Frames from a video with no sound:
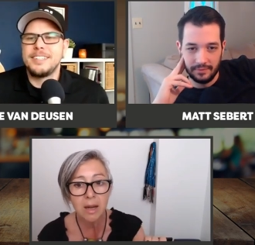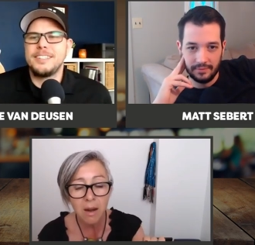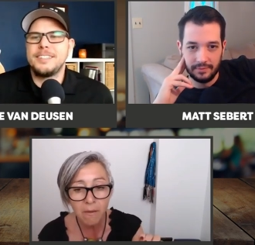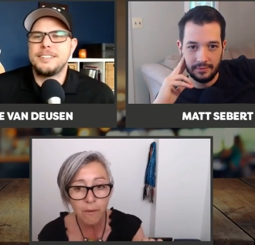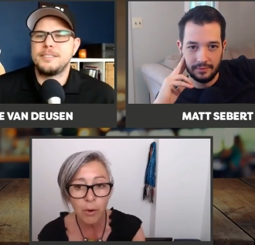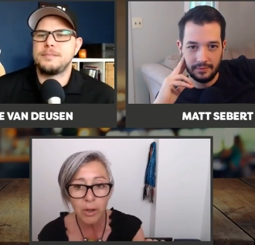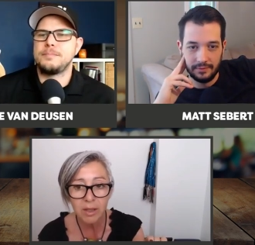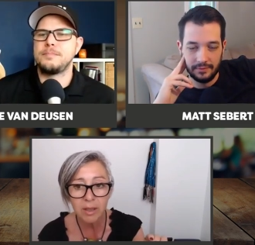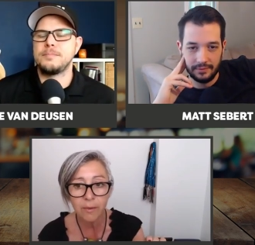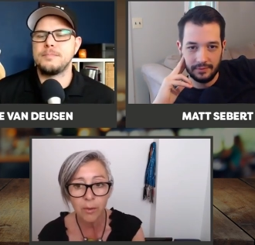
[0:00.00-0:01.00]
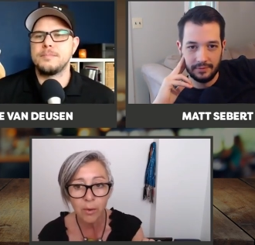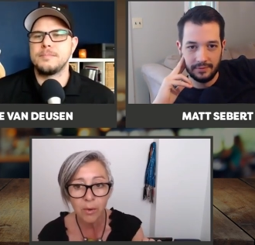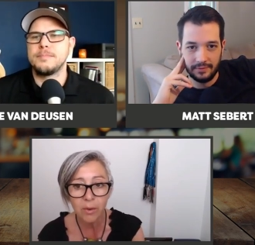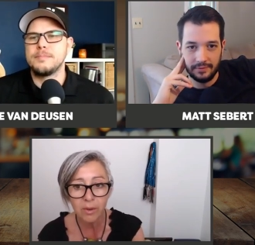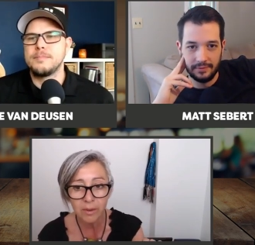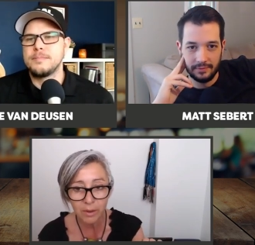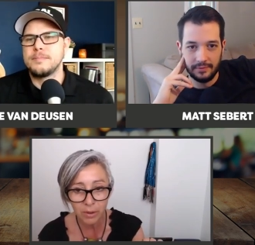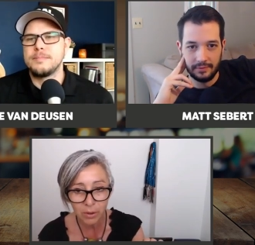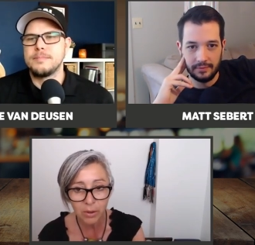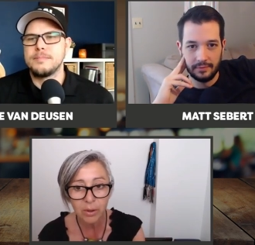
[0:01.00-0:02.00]
Speaker 1: invoice for
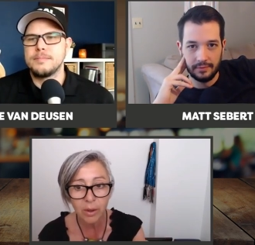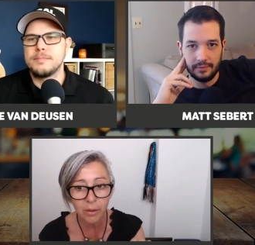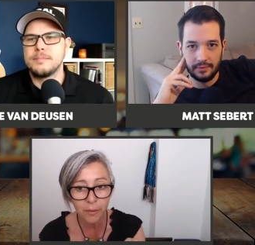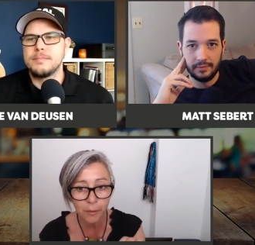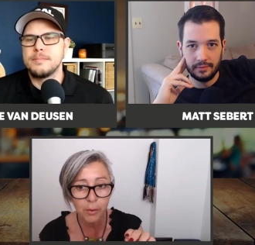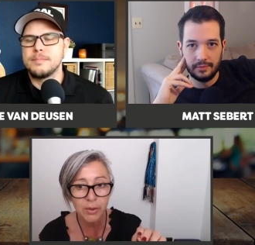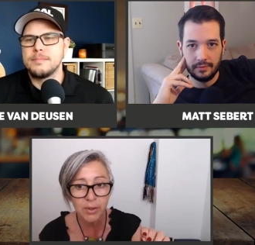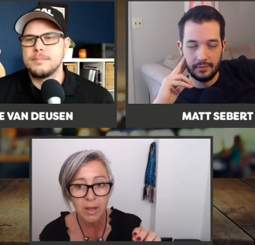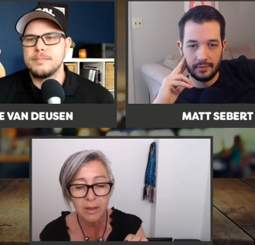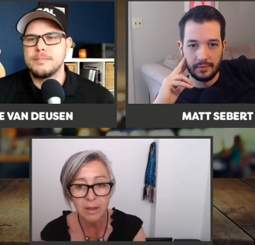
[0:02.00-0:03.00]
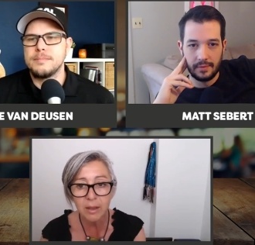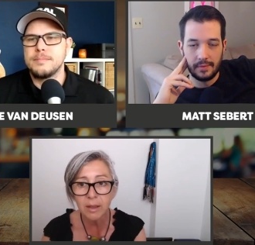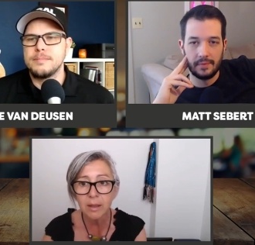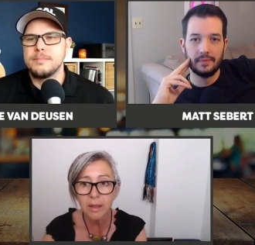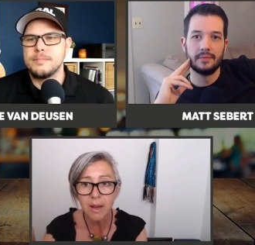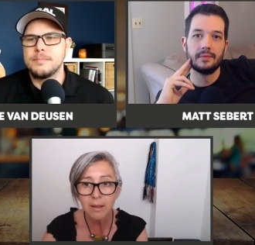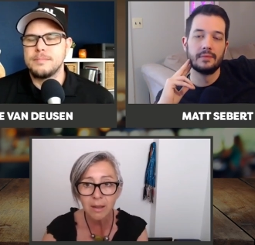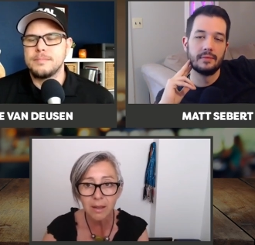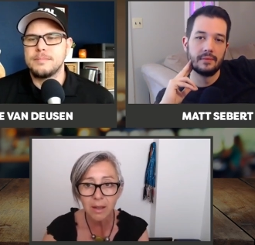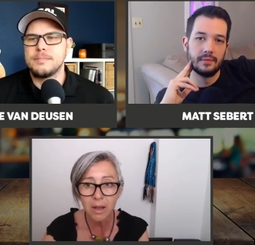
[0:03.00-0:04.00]
for certain. There's a
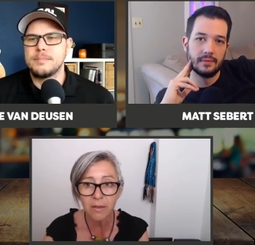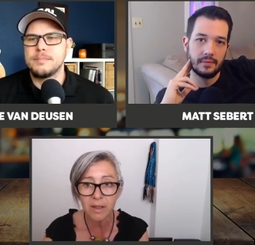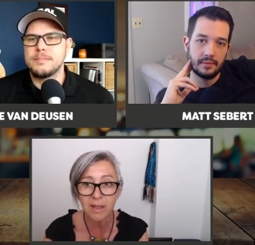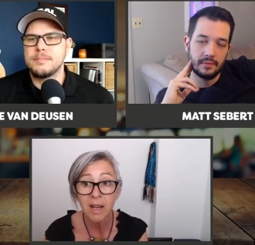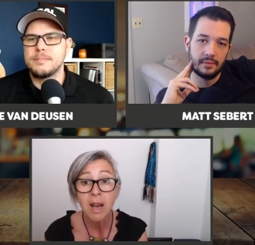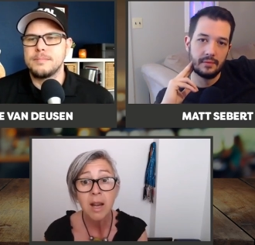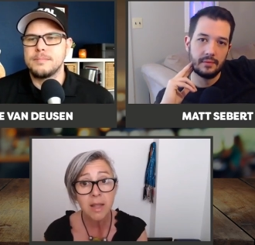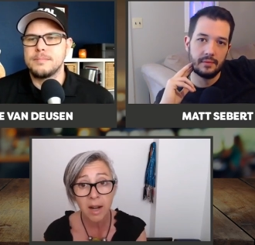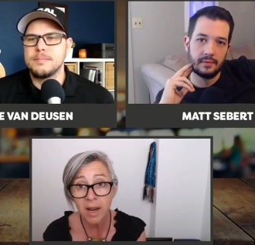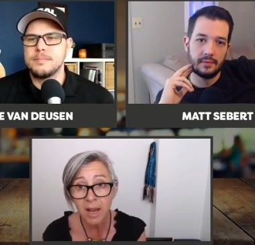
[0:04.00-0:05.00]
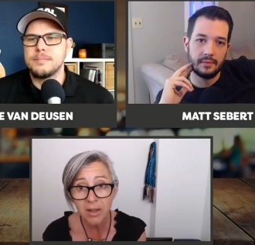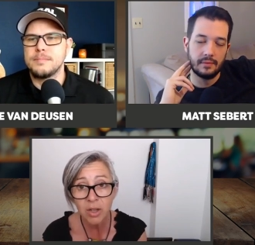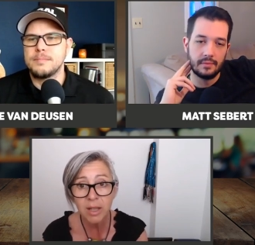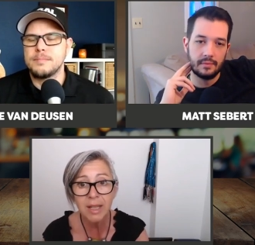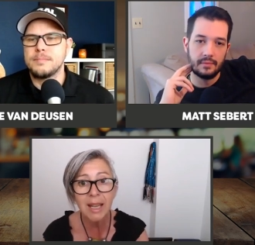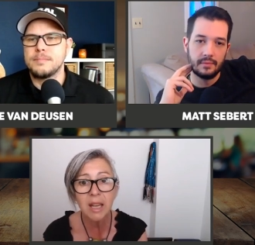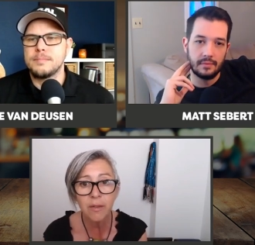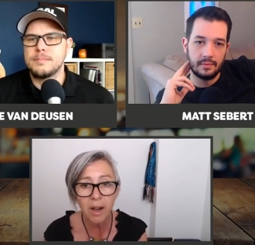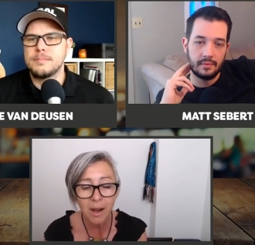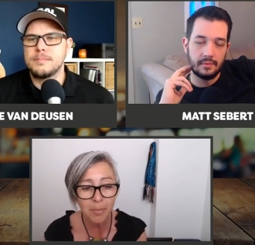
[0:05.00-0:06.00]
certain service that I actually gave
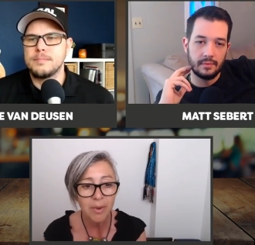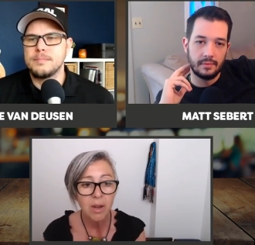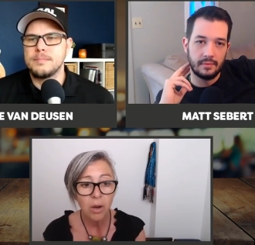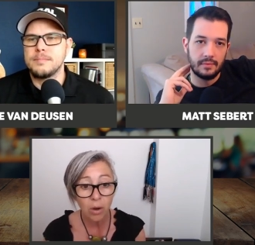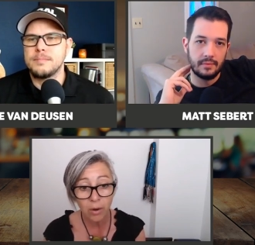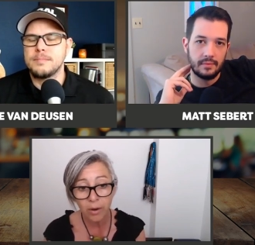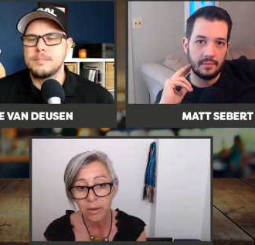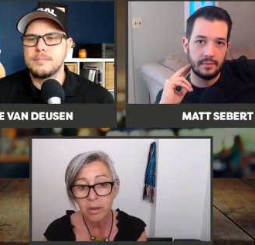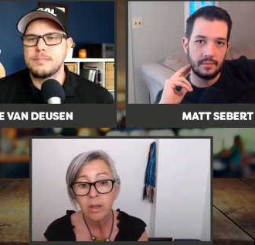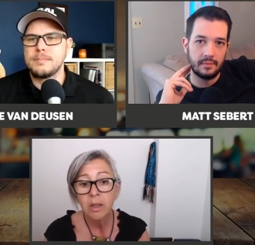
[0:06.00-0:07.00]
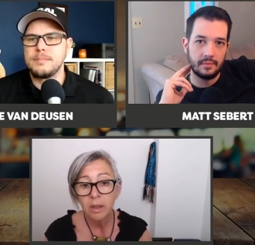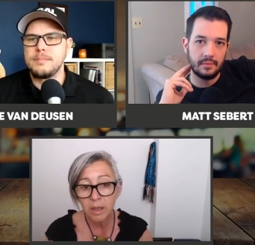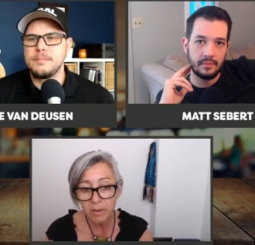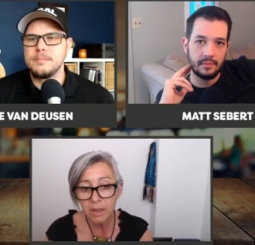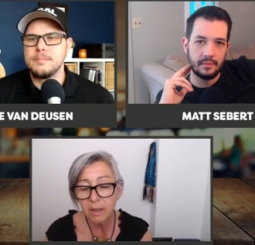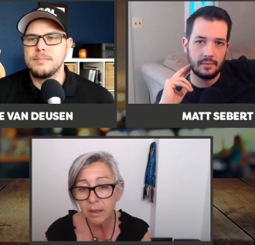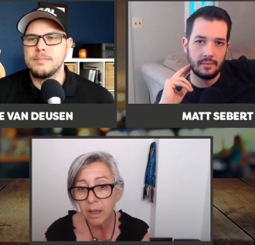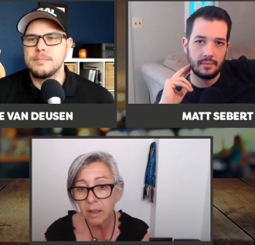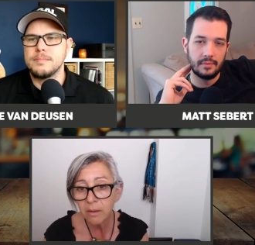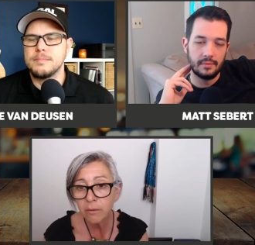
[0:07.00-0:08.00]
up on giving an,
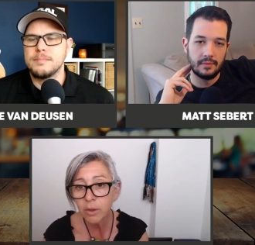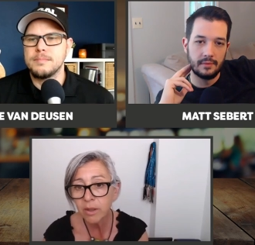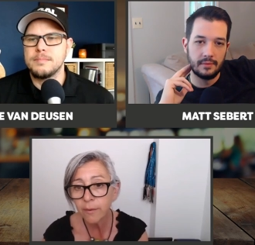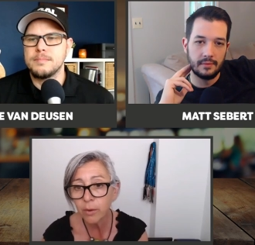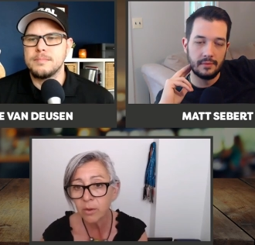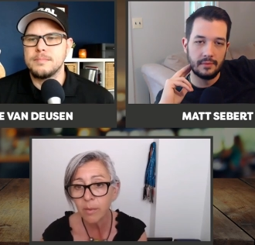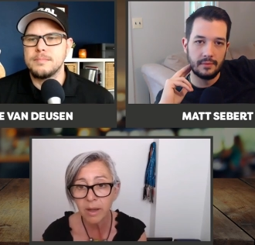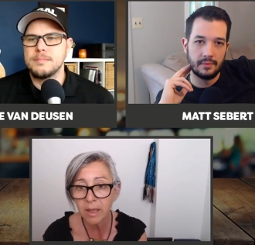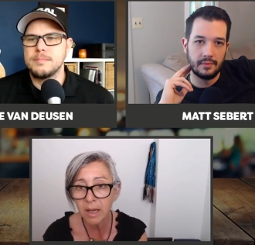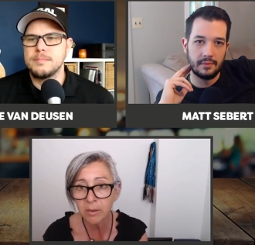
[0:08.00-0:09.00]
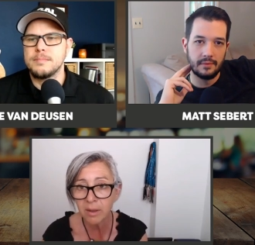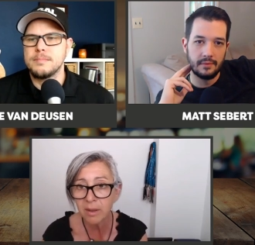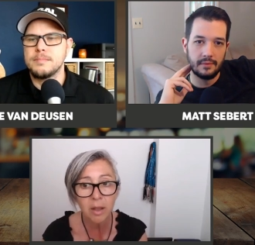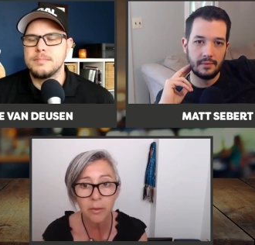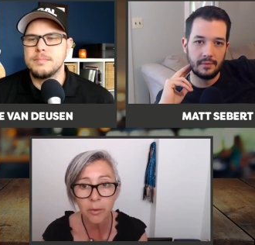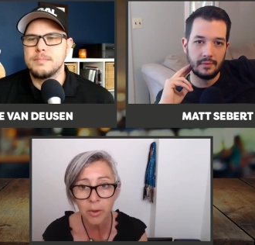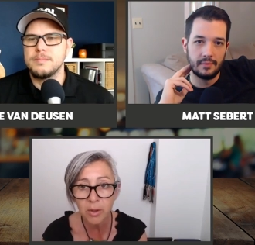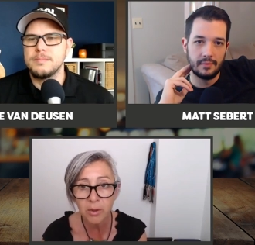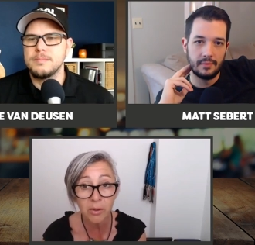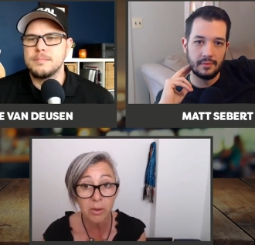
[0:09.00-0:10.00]
an invoice for to my accountant. It's like four
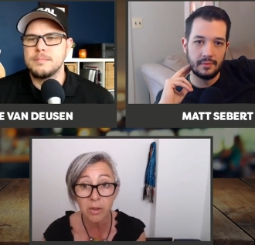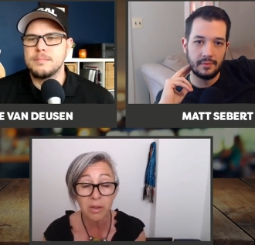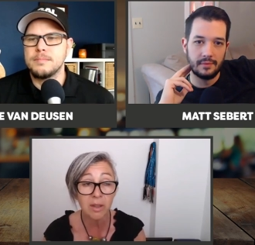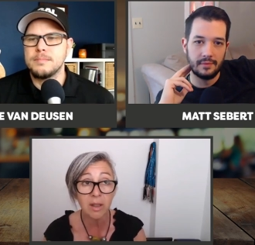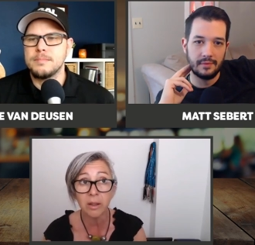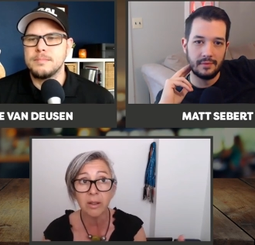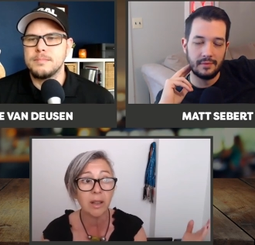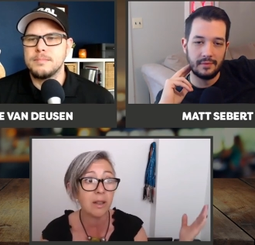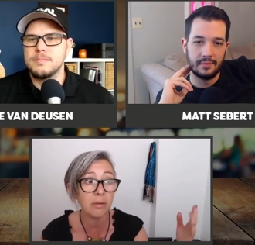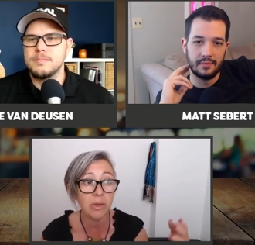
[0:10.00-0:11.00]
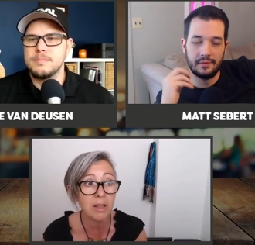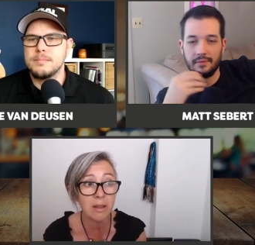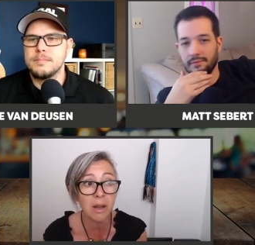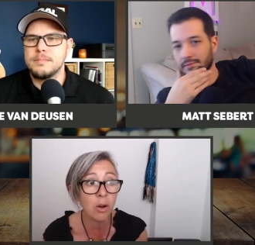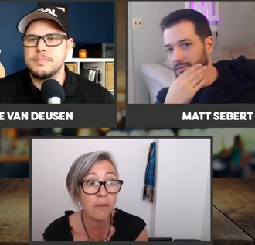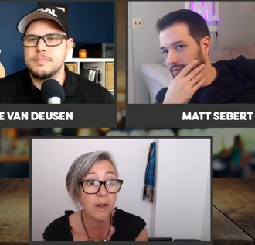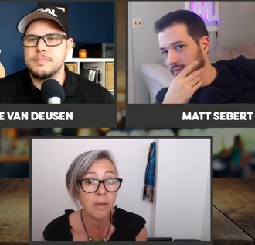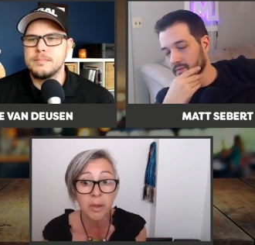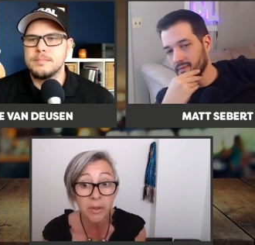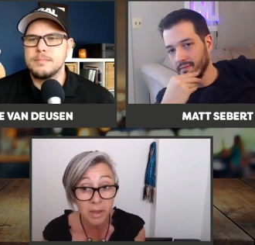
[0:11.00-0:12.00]
euros. I'm like, okay, I'm writing that off uh,
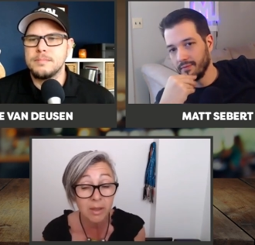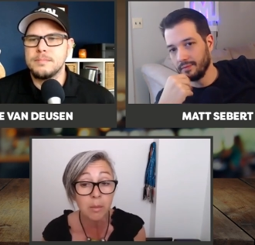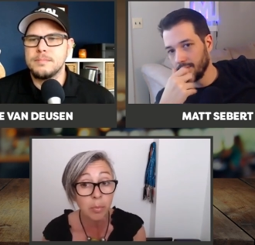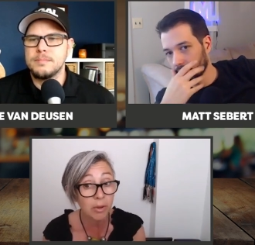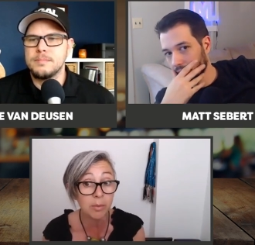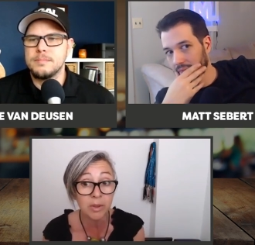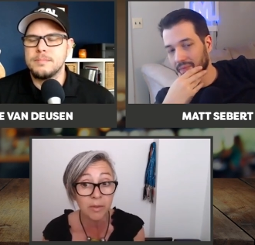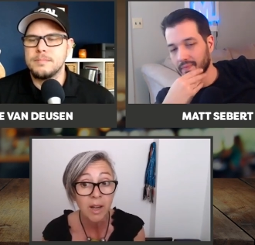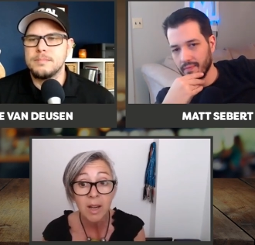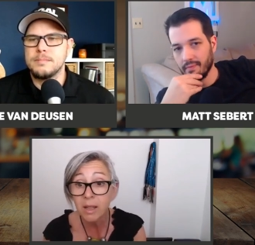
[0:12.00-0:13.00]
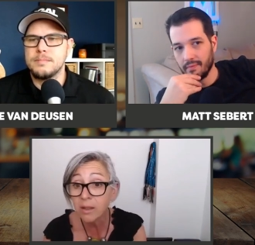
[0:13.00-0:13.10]
because it's impossible to find. It's